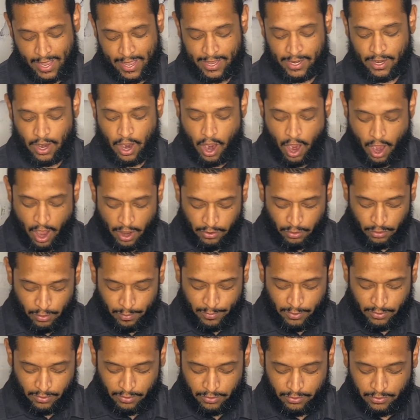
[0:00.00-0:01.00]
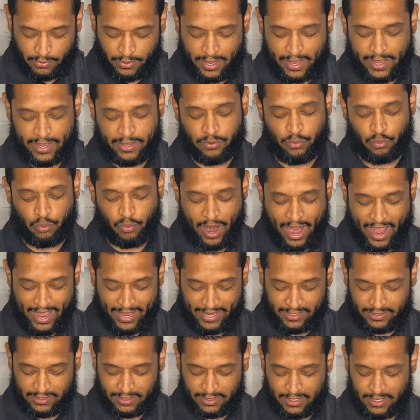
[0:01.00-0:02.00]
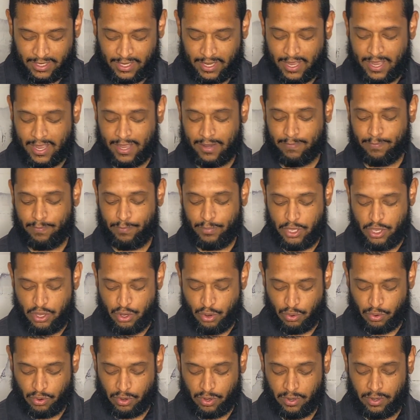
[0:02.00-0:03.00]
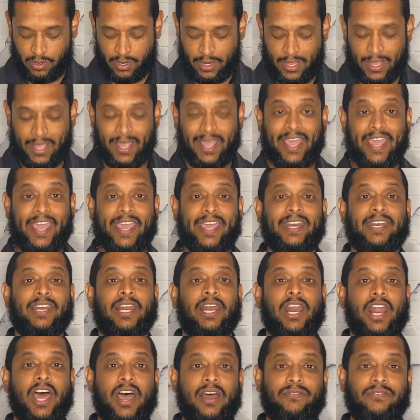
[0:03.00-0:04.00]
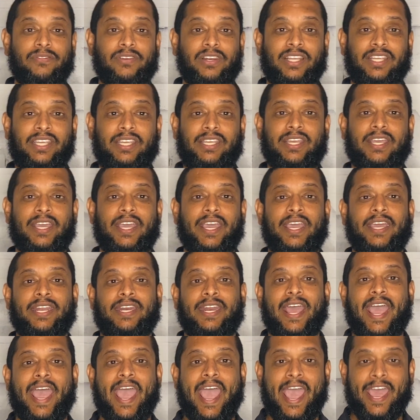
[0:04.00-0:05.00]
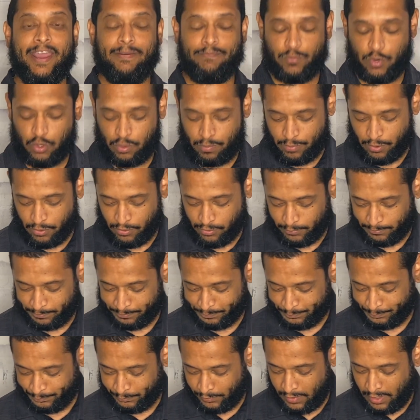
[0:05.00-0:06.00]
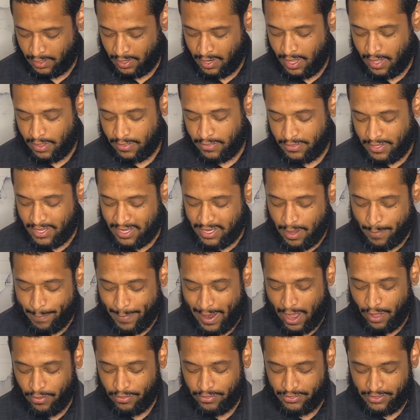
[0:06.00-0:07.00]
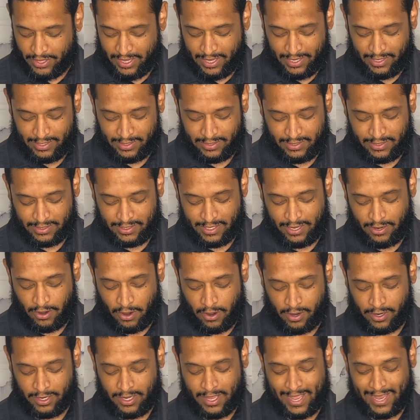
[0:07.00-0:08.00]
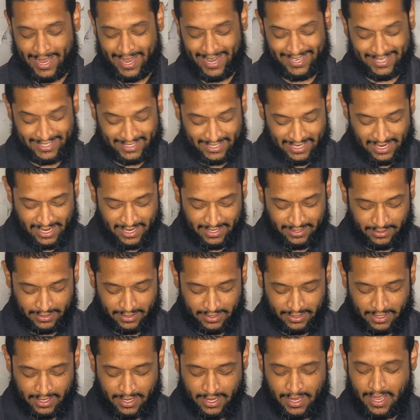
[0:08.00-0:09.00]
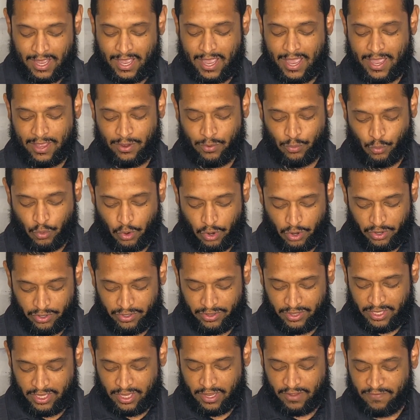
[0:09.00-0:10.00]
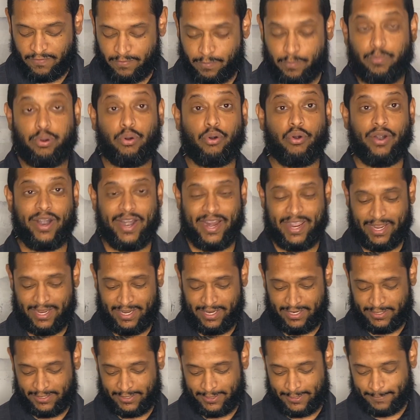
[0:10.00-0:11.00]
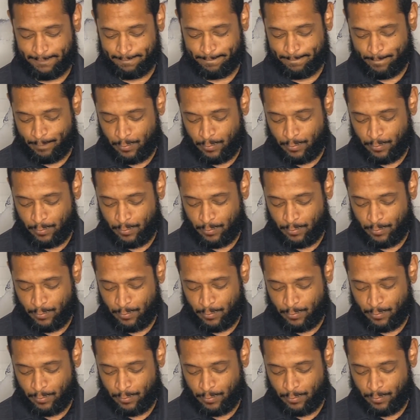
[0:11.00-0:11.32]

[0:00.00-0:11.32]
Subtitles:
and honorable and right and pure and lovely and admirable. Think about things that are excellent and worthy of praise.